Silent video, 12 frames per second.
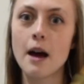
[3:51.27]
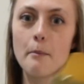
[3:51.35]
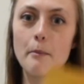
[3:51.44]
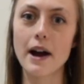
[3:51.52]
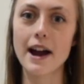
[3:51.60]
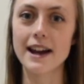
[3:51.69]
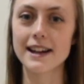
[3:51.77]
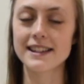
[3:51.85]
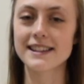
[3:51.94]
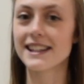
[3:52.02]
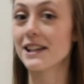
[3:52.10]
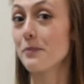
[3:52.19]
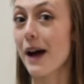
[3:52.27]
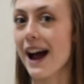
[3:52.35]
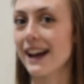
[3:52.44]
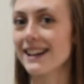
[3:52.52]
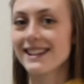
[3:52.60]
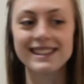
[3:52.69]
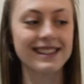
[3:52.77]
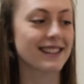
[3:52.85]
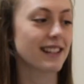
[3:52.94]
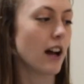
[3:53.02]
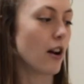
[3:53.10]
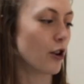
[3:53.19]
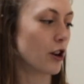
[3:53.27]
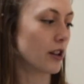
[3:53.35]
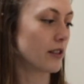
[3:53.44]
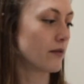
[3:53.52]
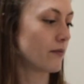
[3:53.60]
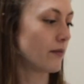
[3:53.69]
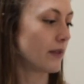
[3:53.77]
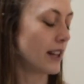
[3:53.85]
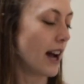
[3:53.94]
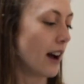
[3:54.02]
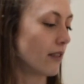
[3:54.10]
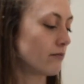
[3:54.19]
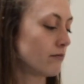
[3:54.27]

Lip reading: my seed packets, or yeah,